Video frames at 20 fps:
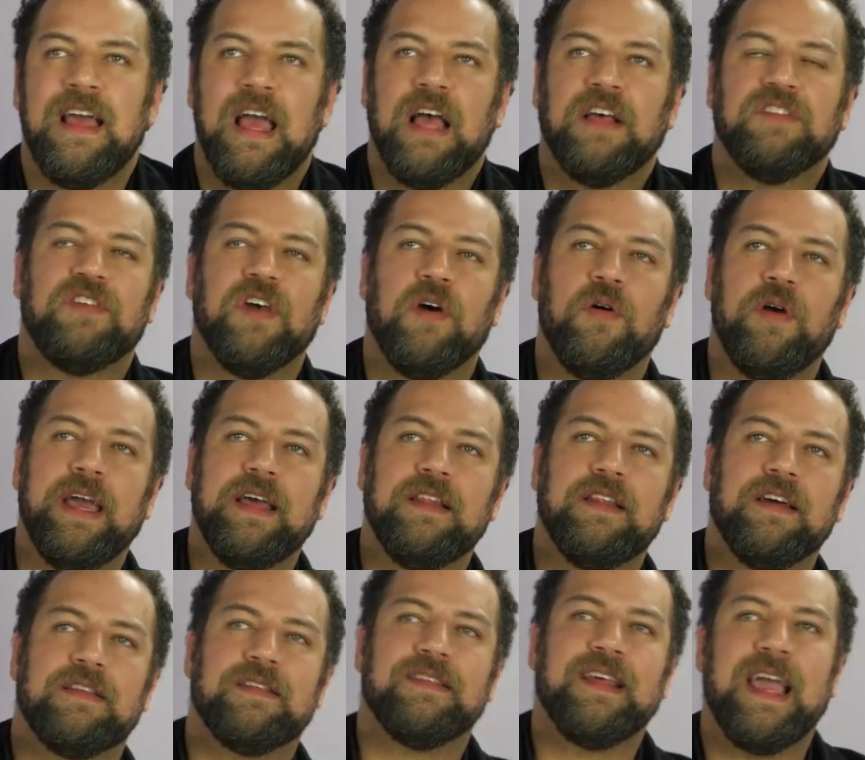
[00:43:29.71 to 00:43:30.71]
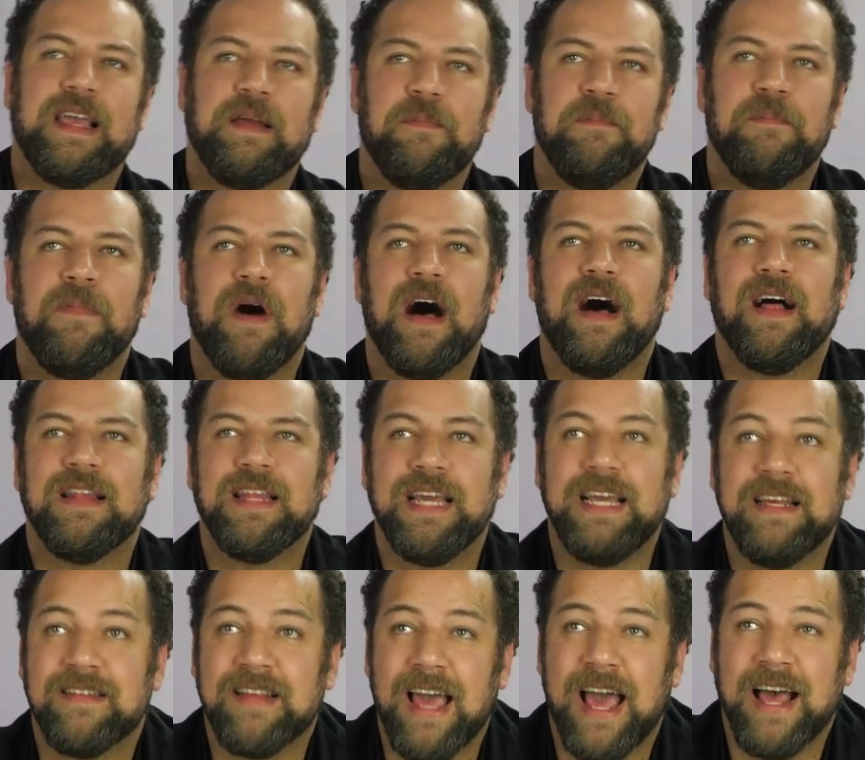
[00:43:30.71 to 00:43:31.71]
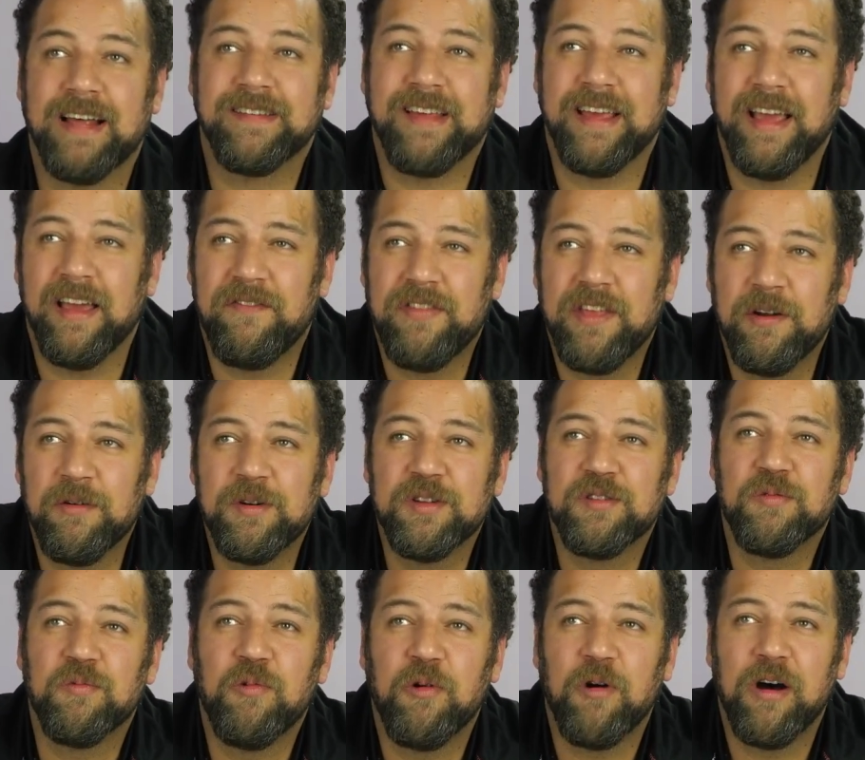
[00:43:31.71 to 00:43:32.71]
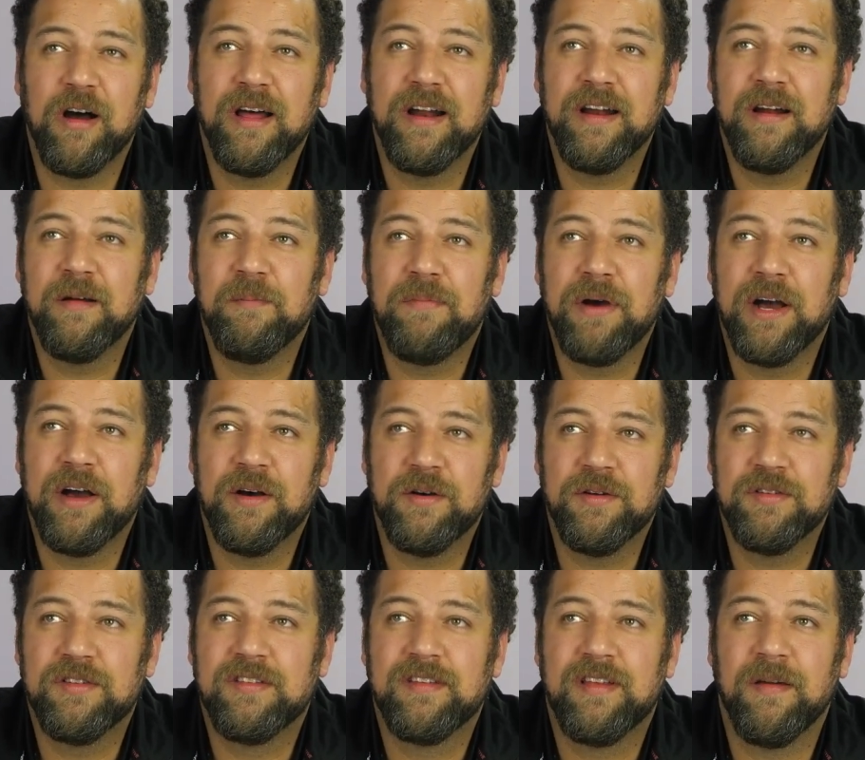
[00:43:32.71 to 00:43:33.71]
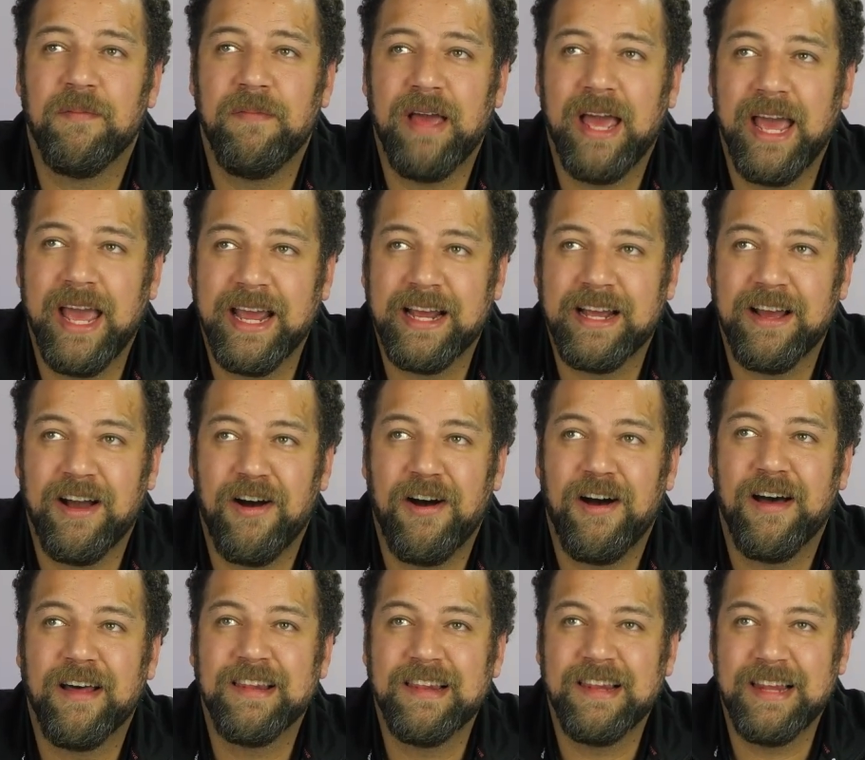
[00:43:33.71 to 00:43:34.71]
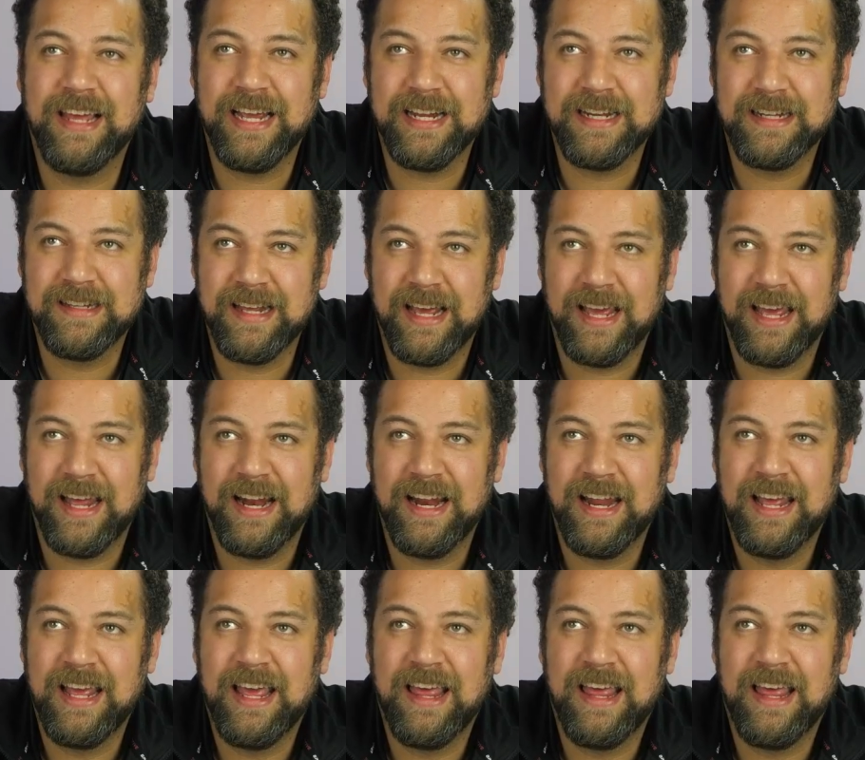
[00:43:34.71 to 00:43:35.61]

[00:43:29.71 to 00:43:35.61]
So it looks like Molly is asking if there was one post to make on LinkedIn